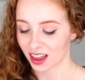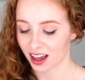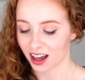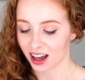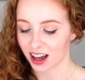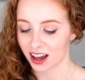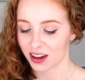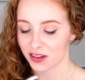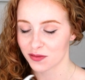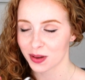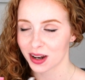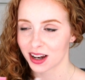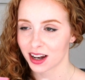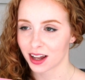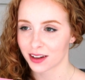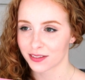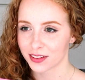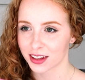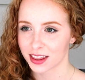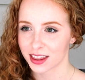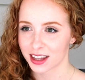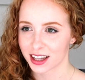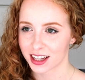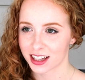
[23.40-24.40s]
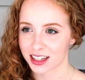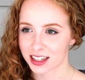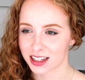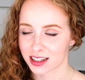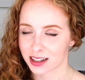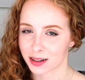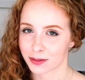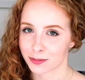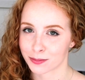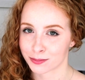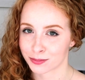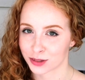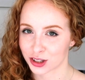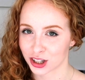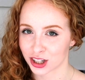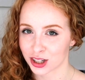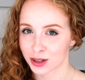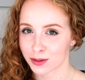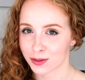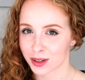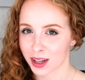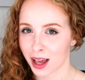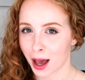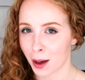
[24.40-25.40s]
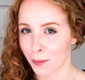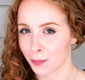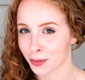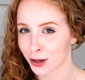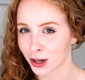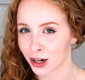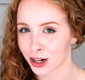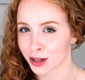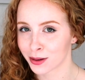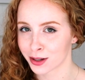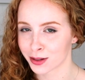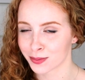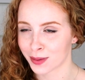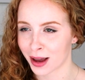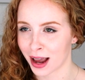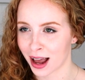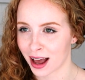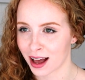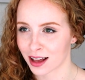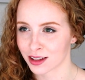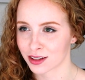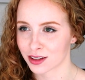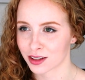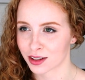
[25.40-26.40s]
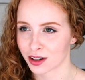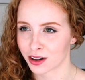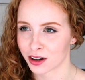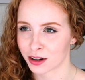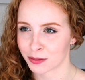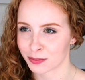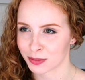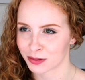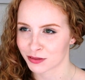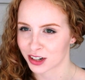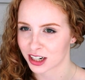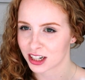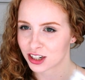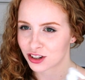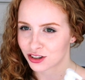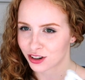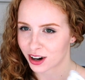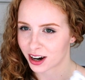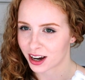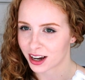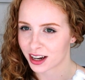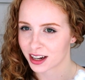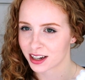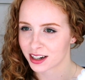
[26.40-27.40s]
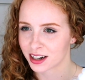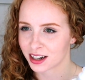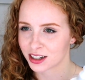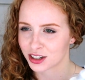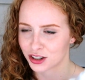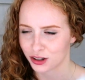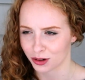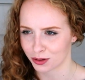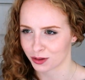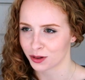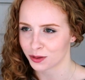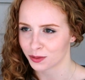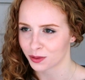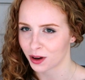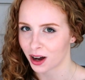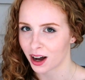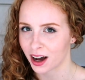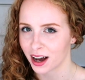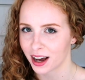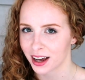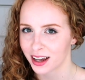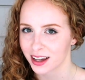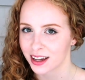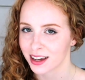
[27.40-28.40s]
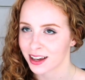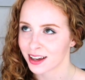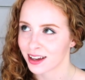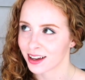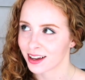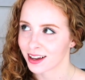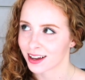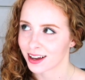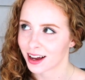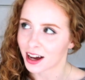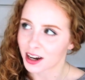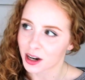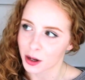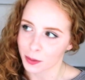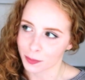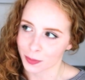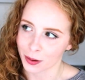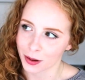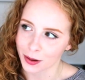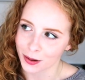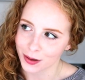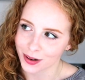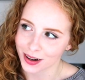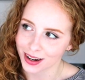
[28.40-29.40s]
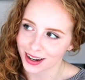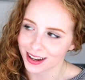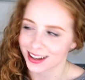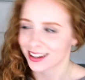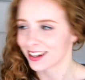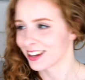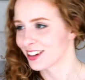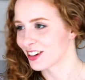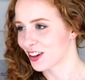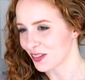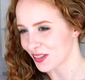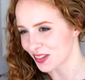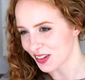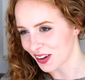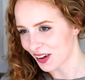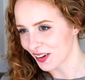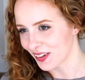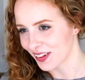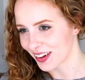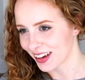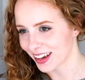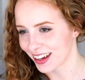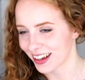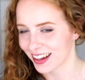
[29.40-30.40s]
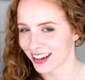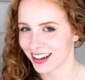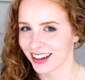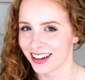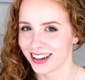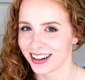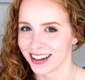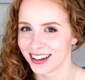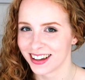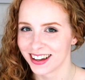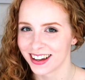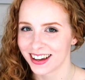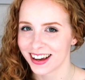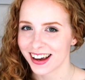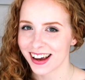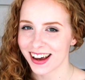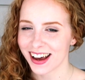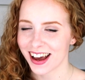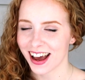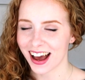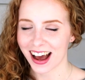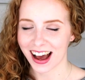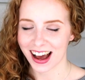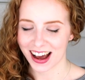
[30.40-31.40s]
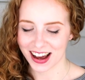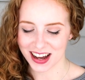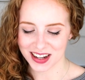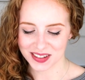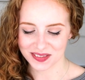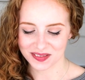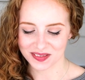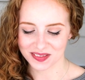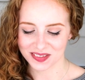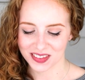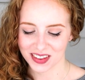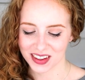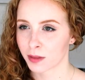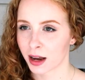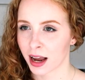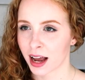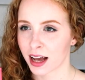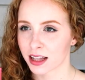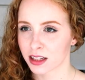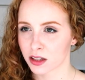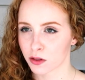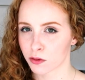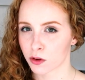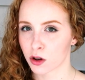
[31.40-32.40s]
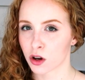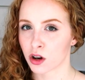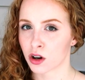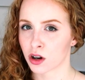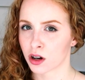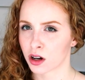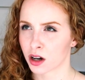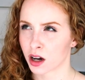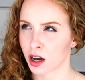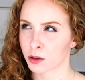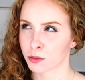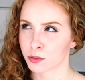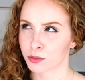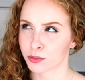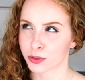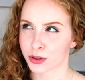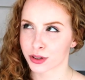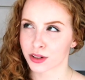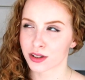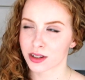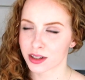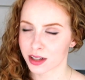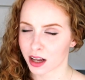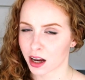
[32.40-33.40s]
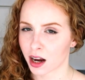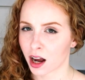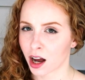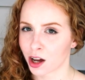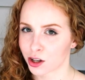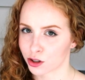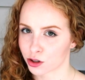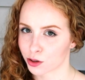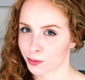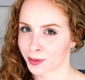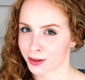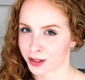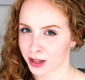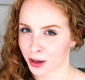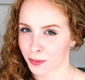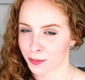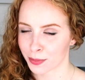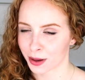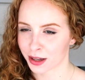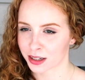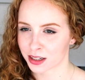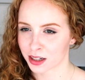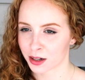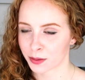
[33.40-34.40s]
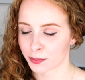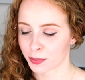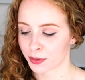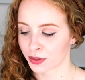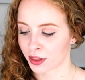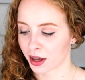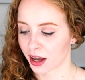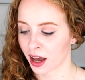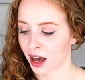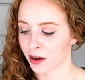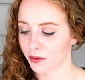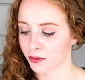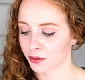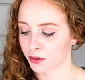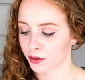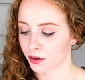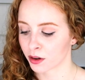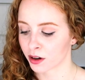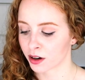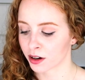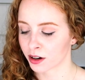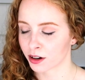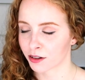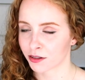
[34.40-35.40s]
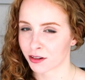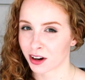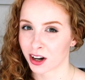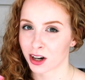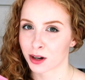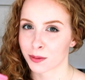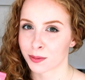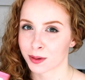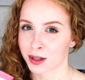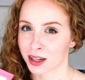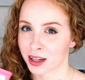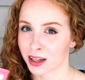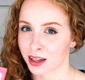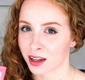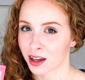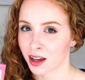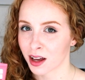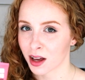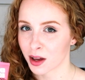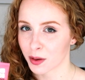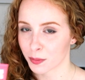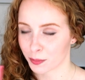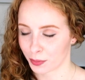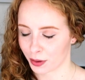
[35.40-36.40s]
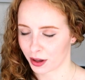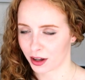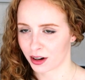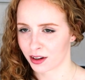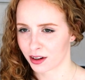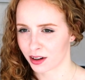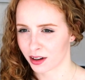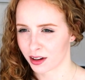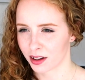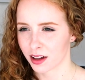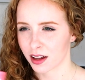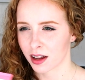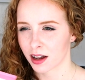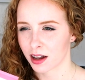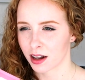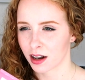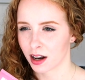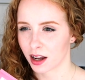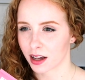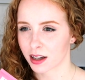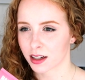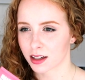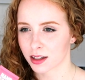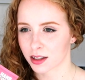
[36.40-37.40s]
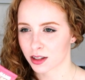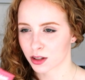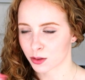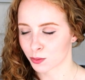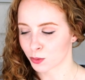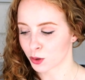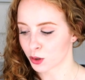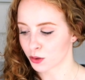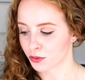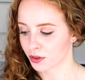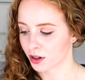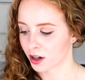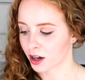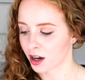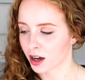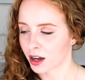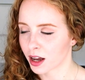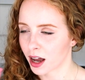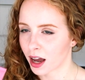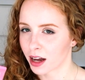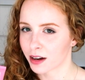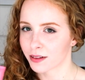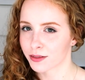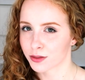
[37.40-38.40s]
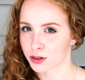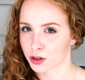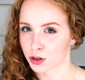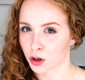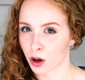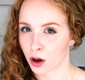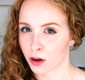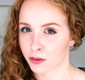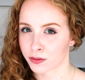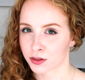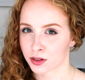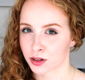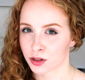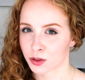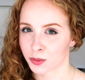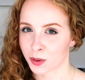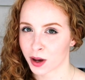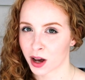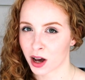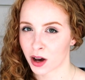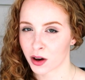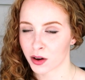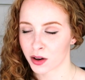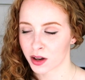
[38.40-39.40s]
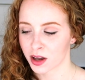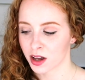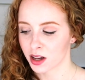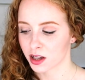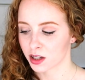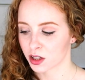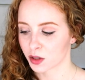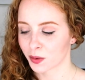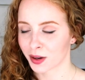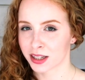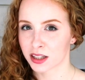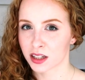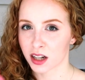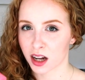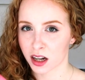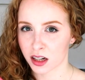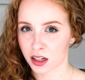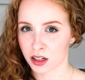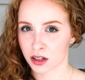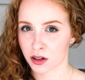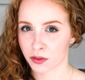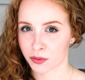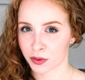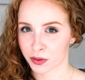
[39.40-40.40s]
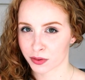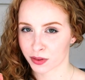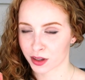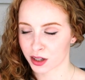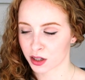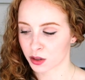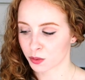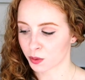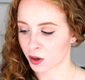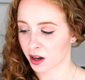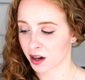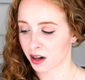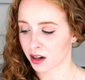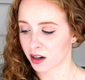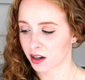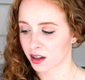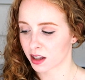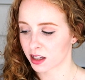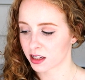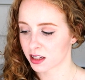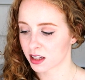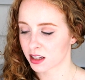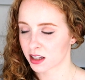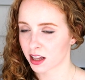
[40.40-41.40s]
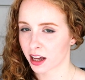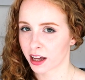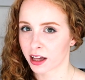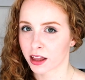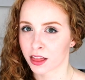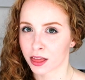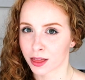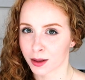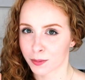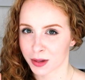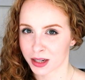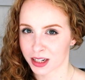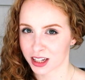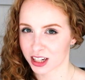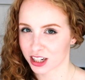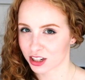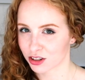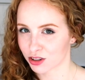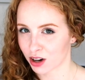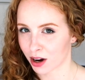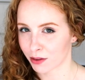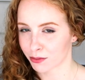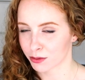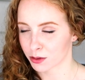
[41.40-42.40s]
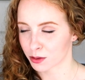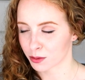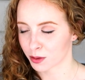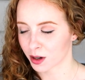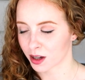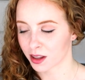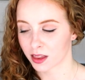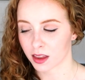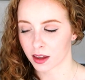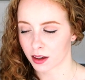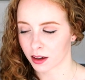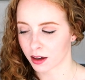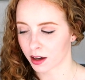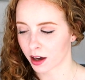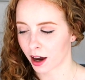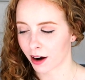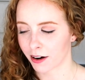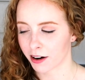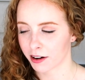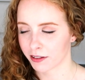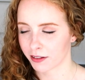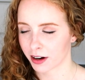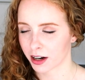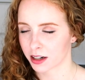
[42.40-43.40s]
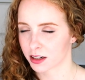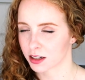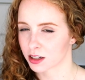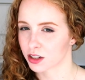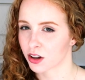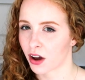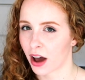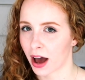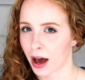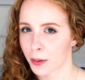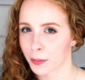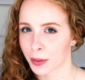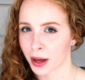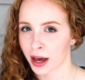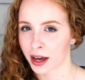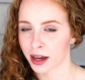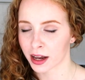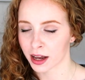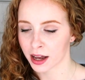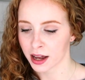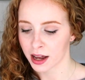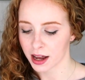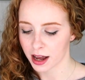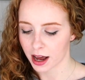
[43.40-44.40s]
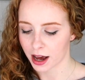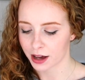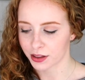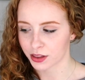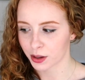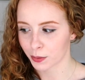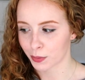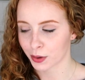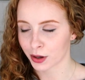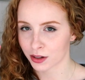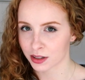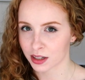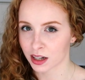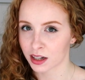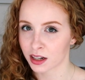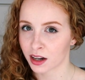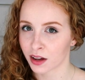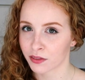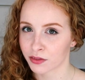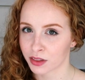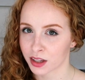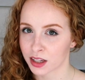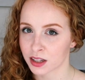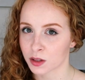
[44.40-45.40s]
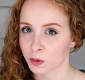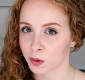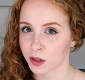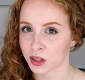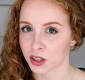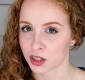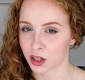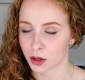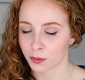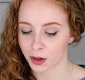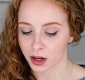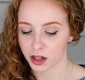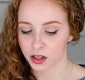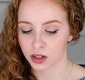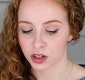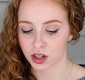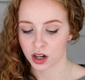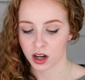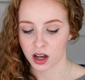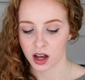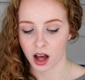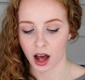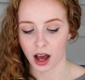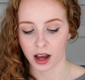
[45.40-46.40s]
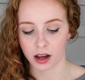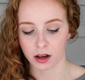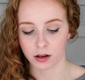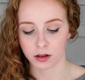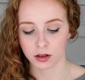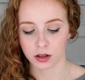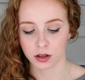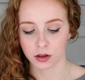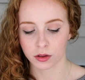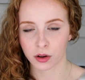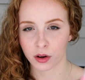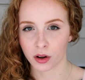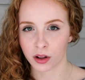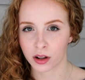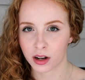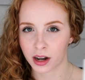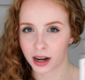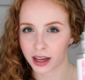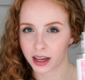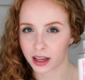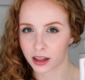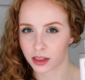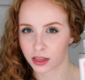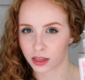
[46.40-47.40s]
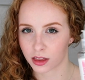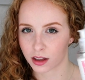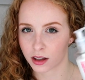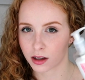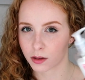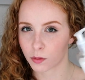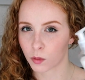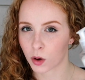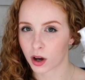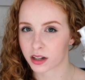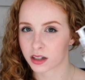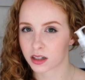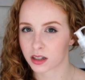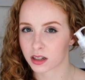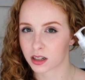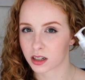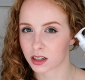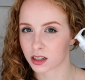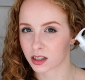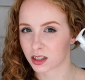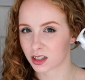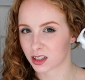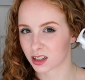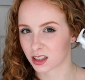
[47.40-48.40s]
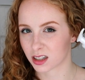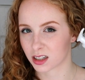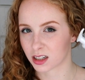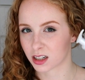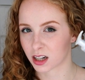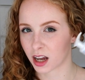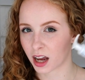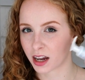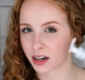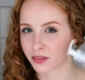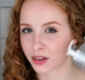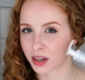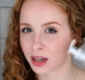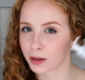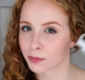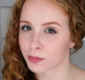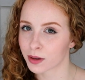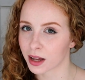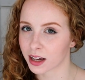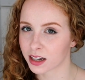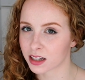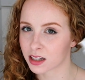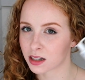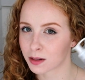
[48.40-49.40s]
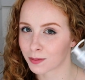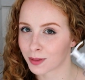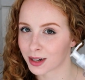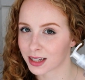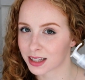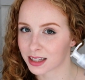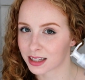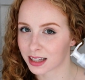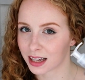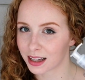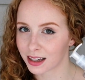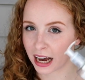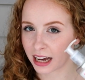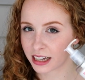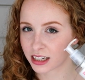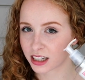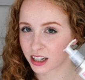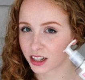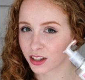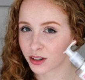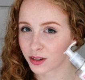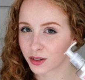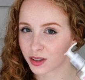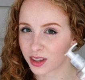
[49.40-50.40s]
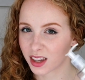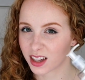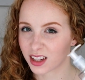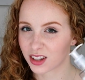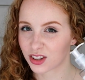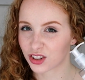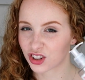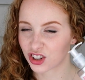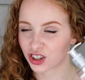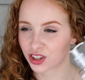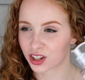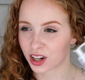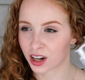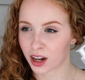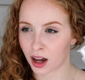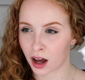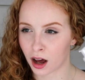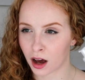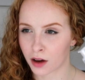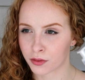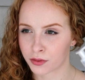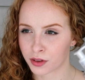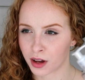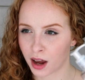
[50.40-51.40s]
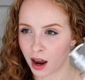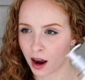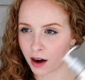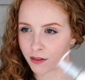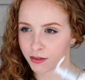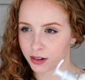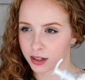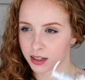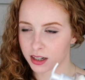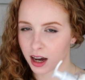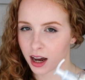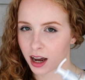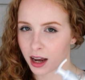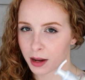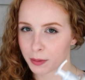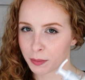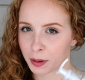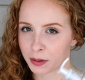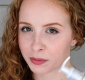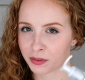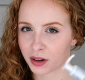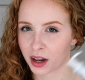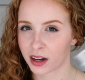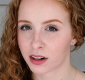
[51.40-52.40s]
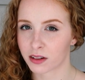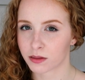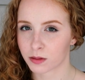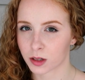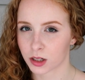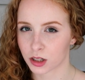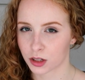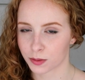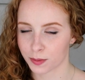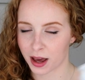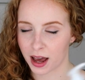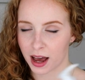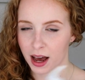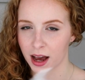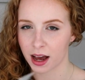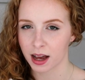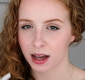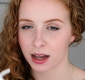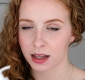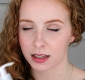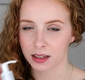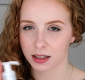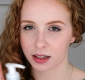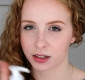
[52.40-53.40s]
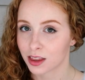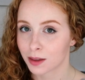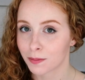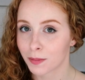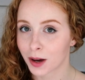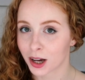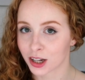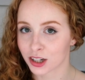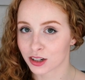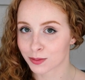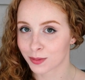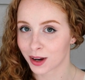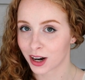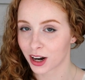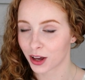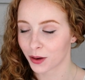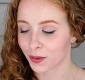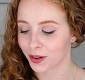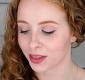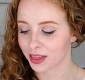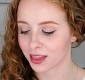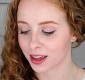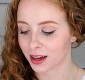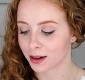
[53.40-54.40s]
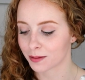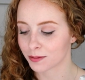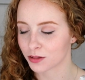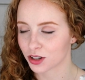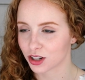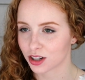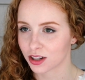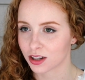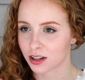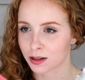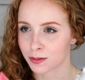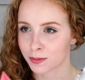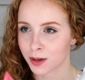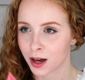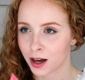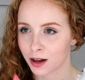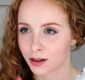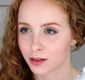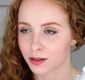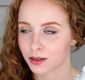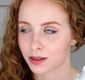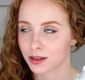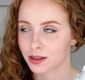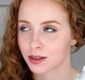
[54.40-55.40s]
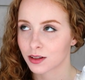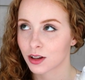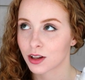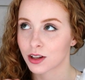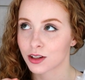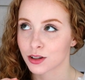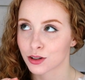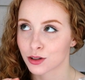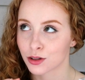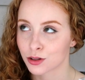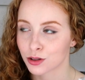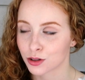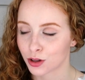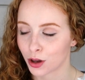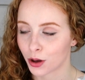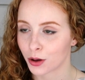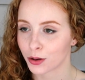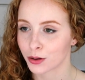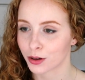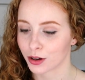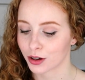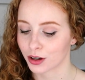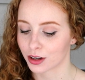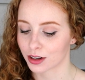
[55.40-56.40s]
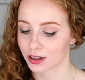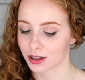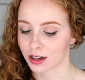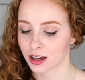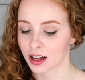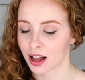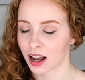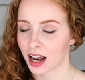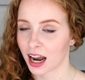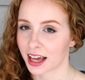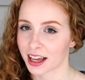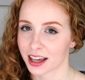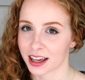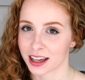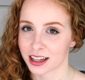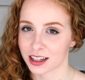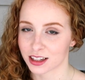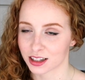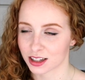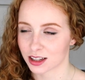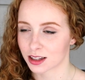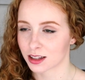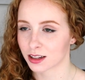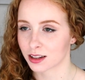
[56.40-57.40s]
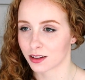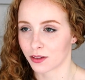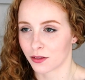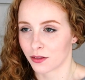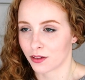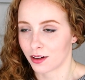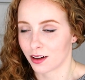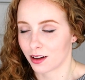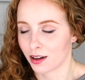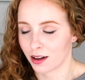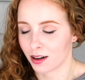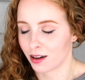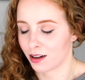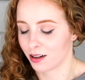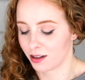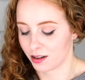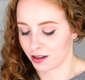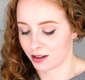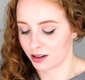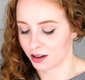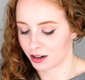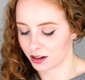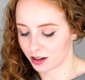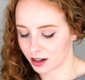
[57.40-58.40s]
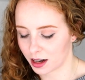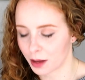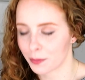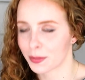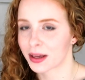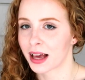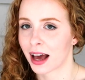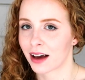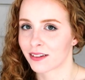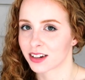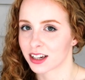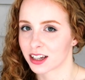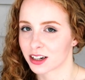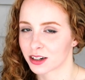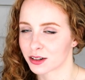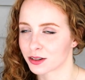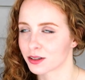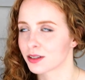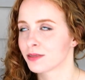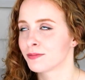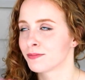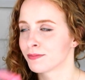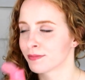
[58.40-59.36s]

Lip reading: I've been loving this just, yeah, purely because my hands have been really dry and I don't know why. And I've heard it and I don't know it. My hands have got, I wouldn't say 100% better, but they have got incredibly better, like smoother, kind of soft as well. So I started off with this one. This is like the mini travel one that you can carry around in your handbag. And then because I love this one so much, I also got like the one to kind of keep next to my sink. And I use this just after every time I've kind of washed my hands. The marshmallow in them just smells so good. Like it's, oh, let me have a little.